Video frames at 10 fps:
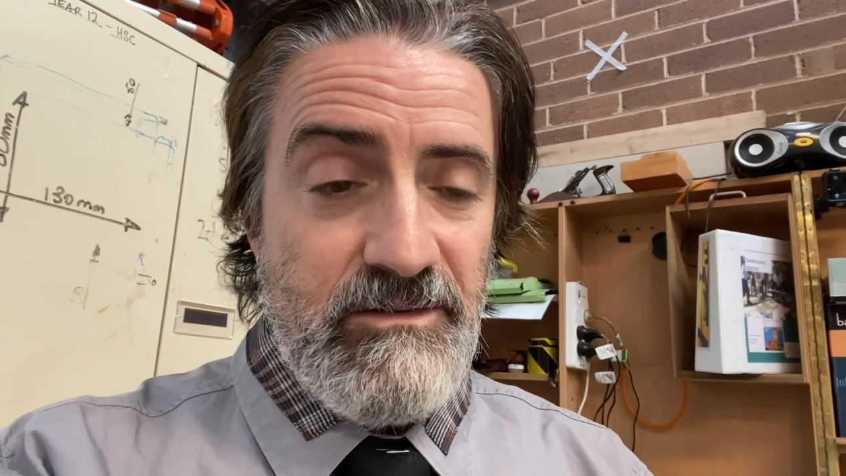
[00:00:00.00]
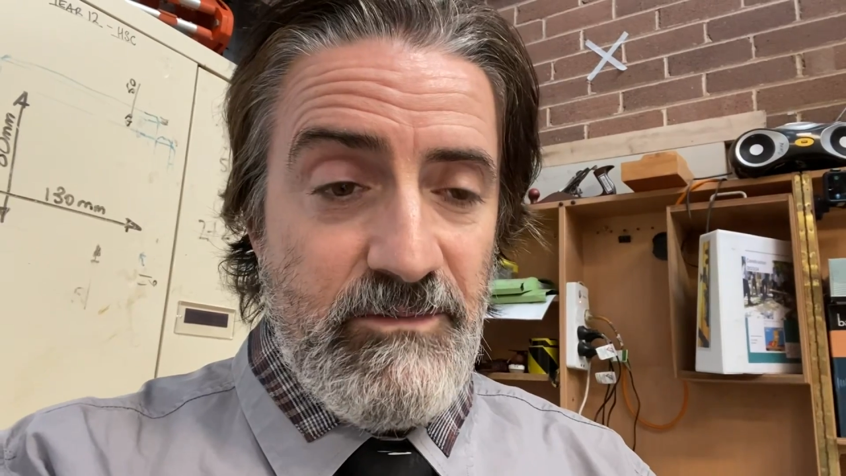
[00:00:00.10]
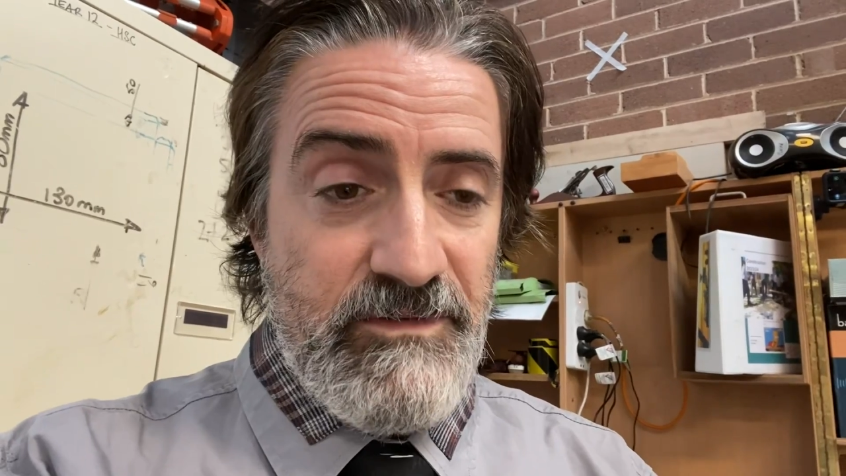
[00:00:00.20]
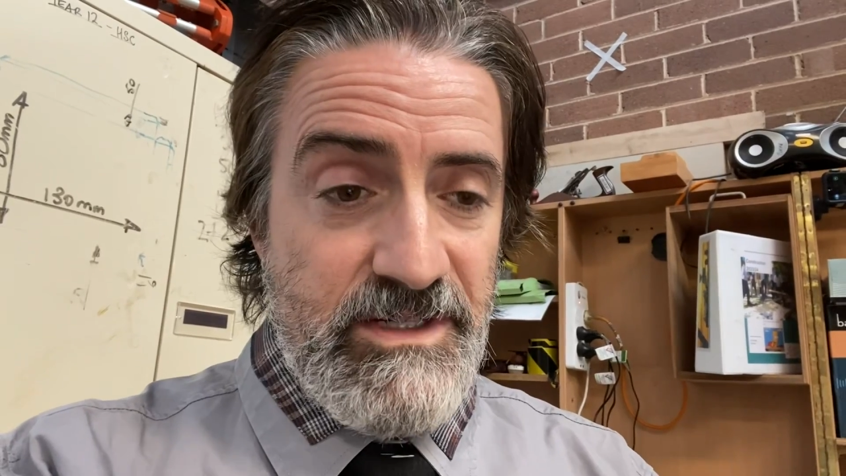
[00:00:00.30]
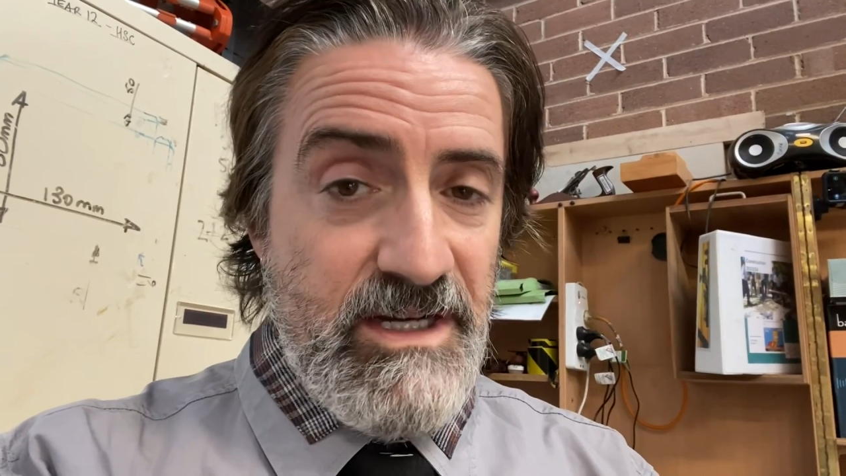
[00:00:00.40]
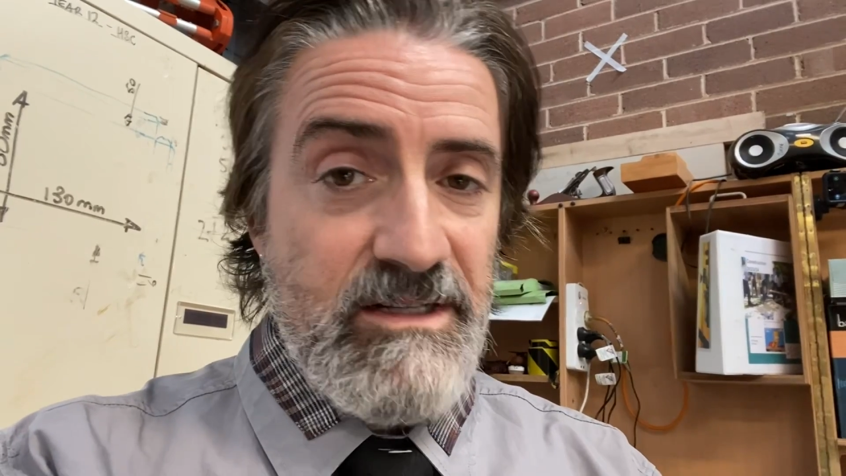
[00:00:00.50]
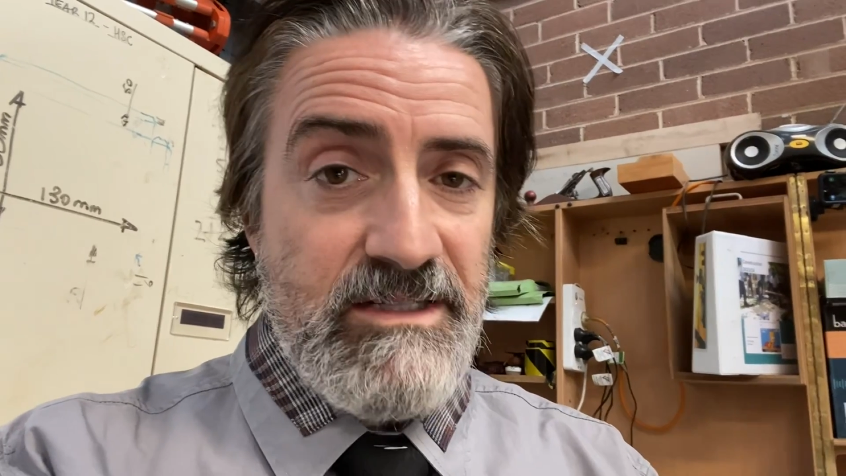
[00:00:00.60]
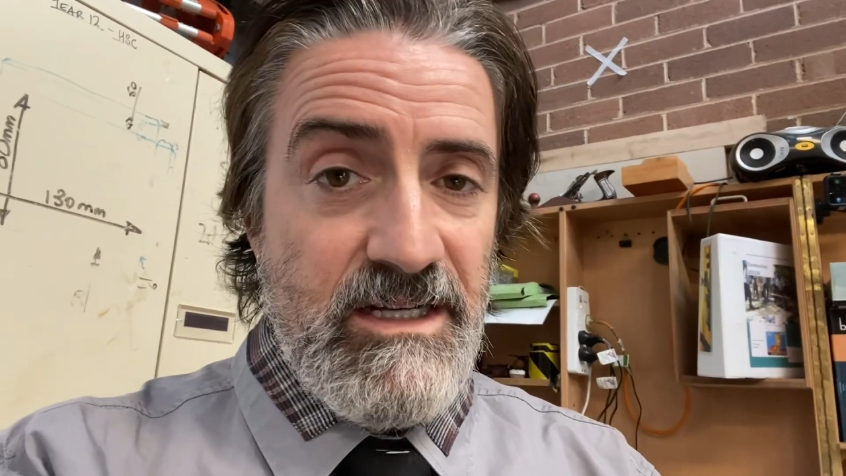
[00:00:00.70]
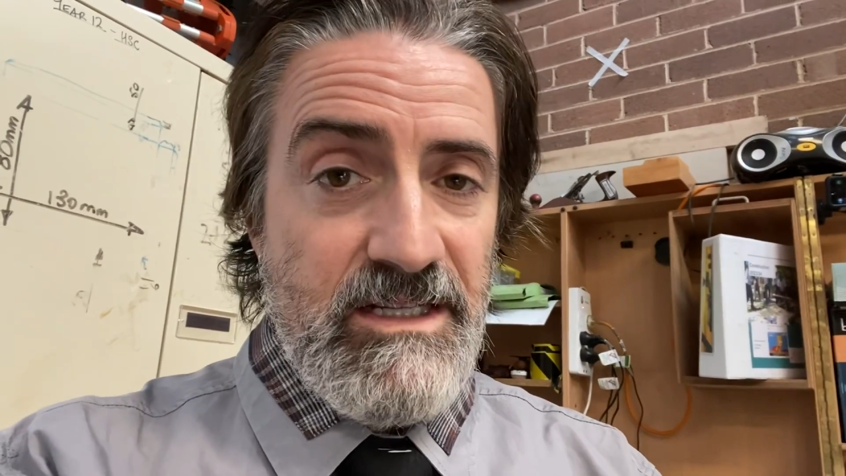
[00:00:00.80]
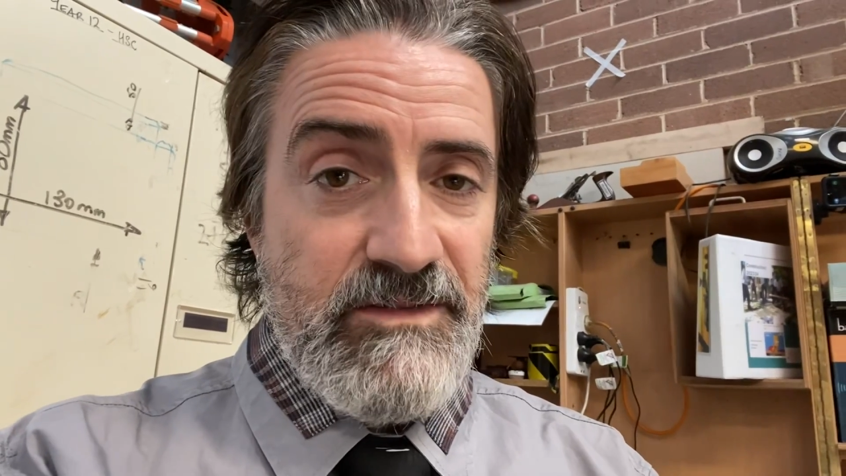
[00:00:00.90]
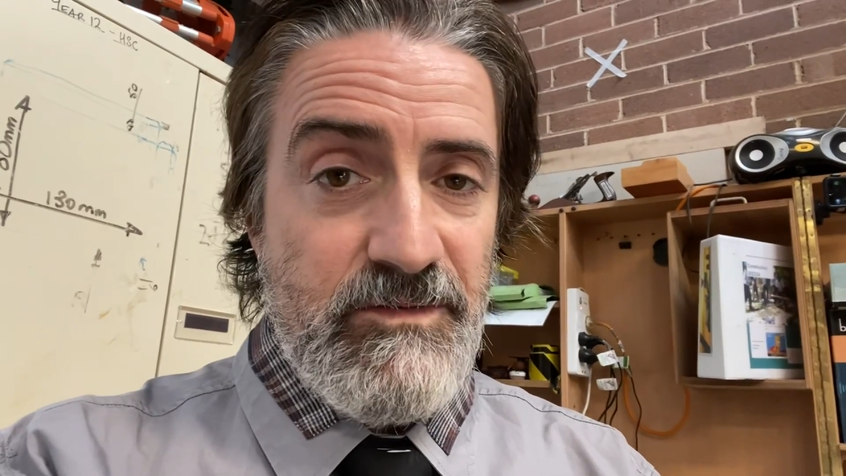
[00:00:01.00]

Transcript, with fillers: We've started task